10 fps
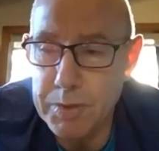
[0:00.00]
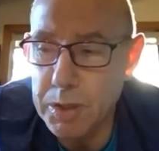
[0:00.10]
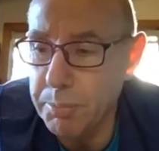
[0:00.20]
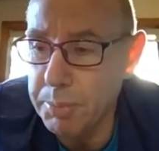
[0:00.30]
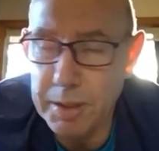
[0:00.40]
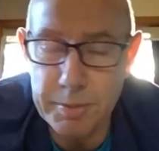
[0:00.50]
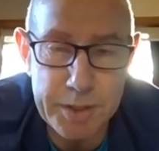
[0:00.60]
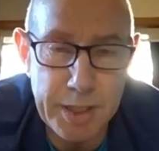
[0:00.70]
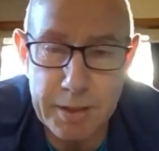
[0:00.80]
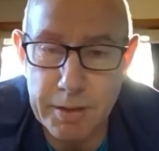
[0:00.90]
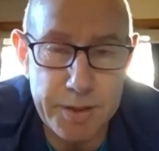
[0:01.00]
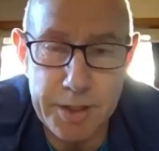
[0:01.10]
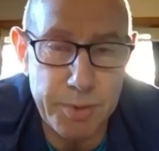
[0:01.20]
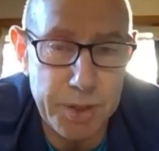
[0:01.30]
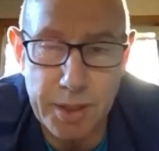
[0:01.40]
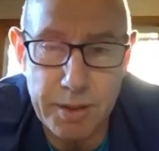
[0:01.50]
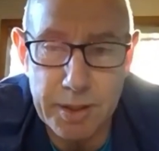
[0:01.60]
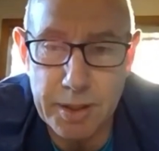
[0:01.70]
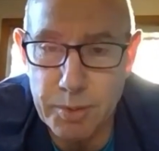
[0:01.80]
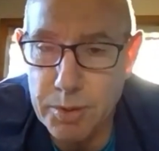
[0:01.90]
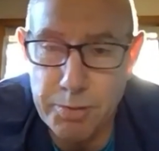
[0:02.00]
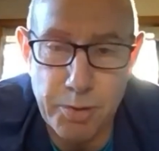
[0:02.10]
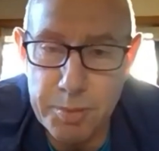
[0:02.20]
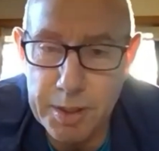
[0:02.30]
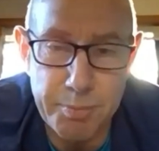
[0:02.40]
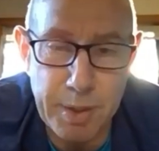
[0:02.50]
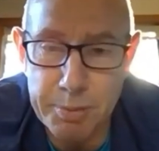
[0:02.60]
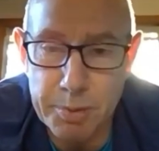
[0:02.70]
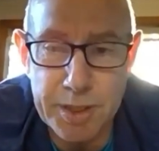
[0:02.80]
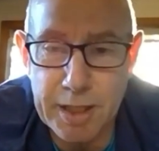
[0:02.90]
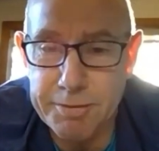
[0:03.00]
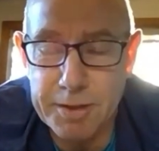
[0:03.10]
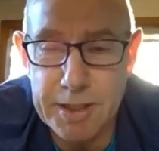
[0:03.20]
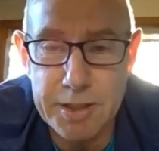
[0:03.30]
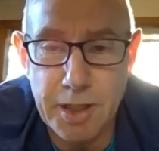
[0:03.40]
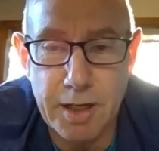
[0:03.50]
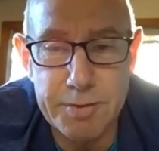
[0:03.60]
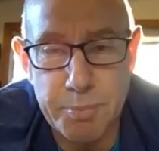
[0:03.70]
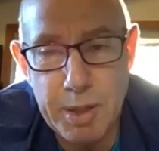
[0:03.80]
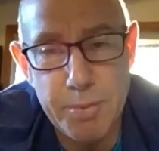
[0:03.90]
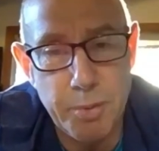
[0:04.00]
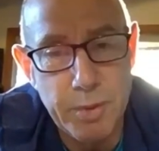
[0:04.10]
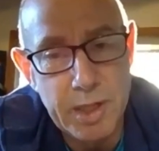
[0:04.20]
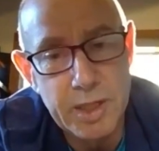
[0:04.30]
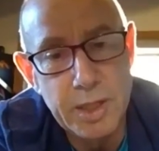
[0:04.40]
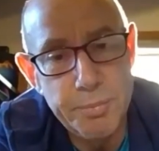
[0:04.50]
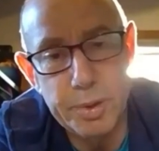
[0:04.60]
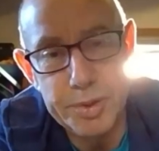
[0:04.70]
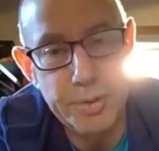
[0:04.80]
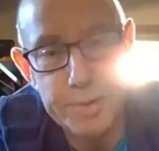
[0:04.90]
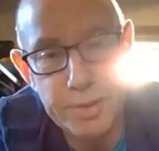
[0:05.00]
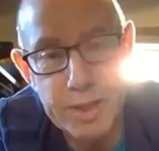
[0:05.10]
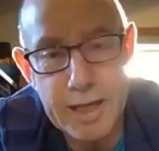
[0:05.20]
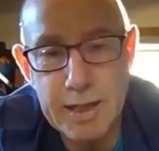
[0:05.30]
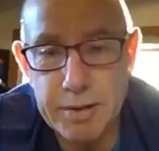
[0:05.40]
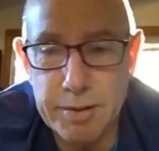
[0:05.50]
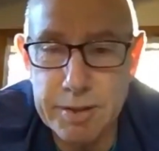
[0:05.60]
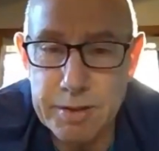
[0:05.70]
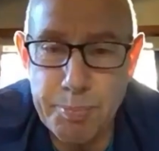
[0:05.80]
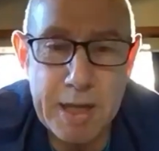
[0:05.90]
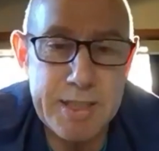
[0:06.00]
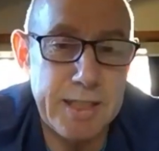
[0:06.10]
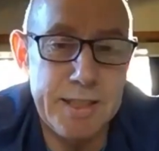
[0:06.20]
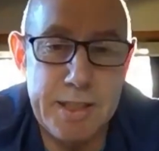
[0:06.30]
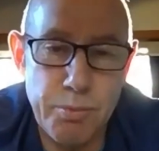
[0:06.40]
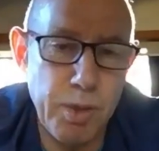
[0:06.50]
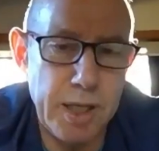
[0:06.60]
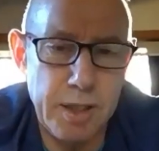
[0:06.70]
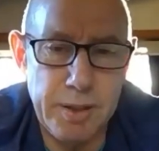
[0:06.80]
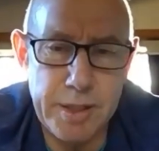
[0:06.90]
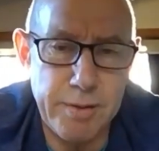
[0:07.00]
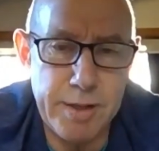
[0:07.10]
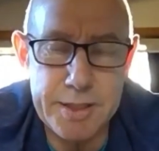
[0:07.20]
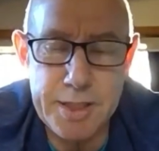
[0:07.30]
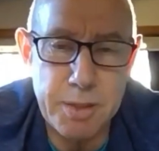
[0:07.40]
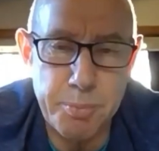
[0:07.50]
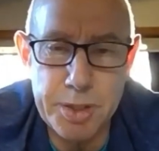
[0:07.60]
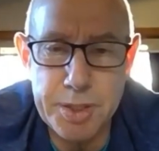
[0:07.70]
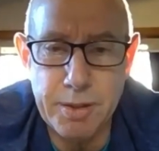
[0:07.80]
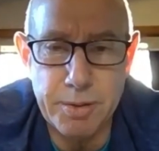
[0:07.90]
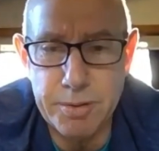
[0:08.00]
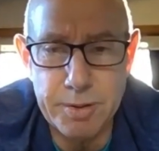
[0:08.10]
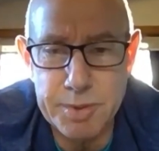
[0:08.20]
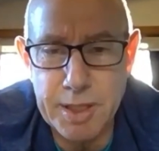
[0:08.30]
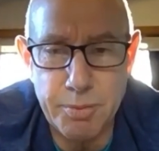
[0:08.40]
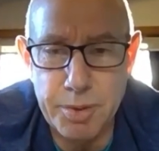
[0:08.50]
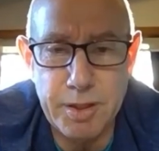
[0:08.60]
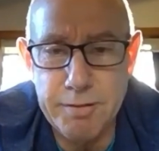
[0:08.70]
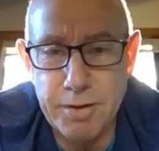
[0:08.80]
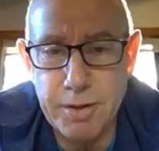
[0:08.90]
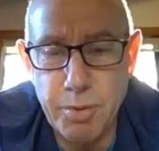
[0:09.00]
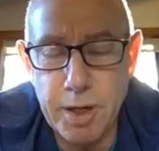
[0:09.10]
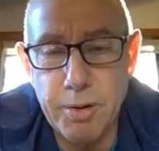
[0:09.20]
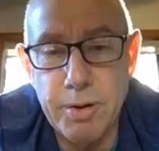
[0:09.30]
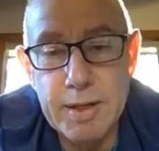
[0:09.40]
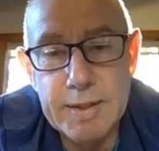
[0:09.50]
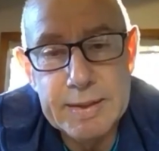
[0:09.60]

Doppler technology was showing that we were forming bubbles after these dives, and people put two and two together and basically said, well, you know, our decompression algorithms aren't working very well.